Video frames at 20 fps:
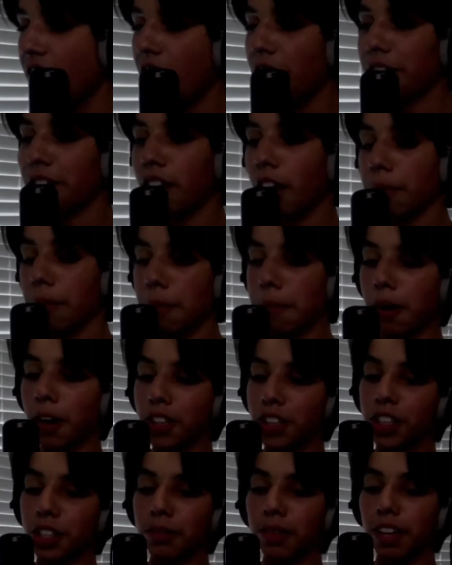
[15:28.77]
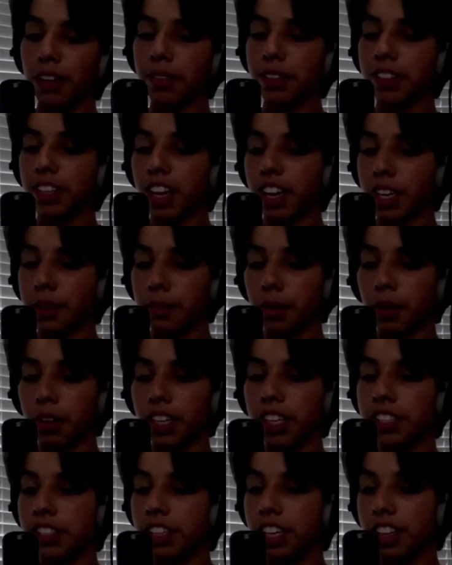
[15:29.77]
I forgot, but punching bag mentality, bro.
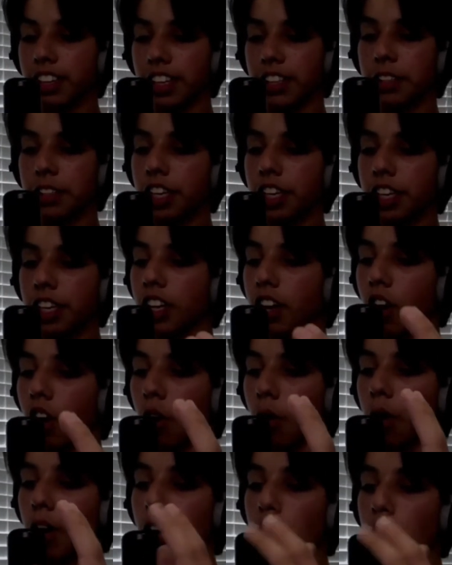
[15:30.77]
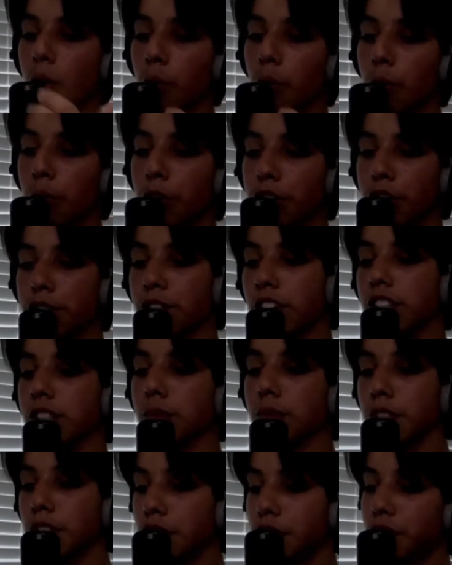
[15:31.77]
It's like they say, like, "Oh, we're your friends and
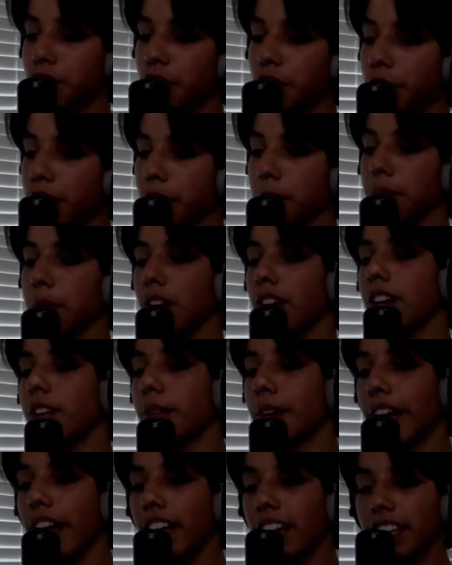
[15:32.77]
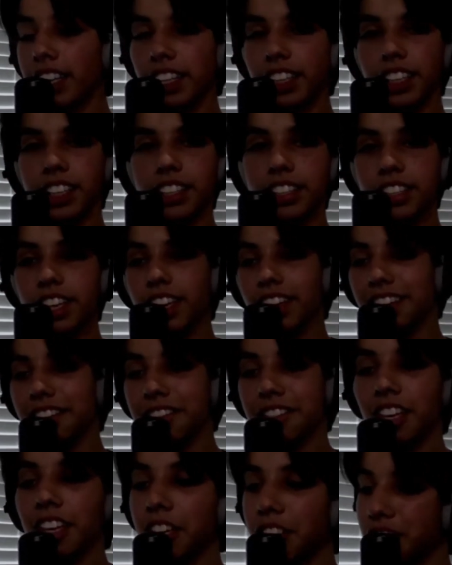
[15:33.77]
we're just joking," but in reality, it's like
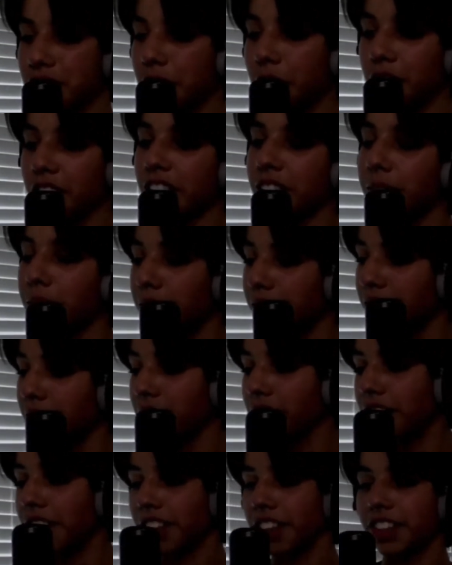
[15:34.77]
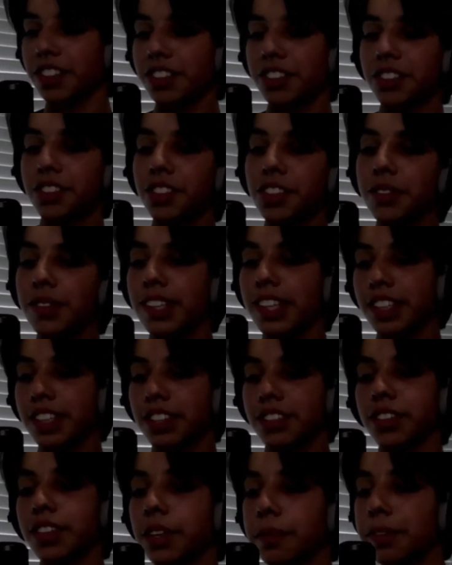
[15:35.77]
it's not a joke anymore, dude. Like you're just treating
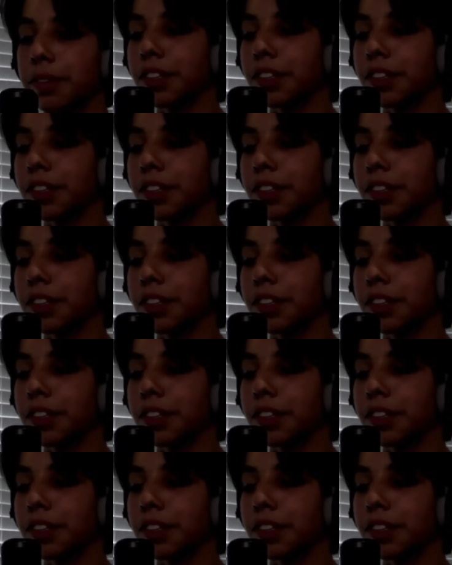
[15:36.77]
like straight up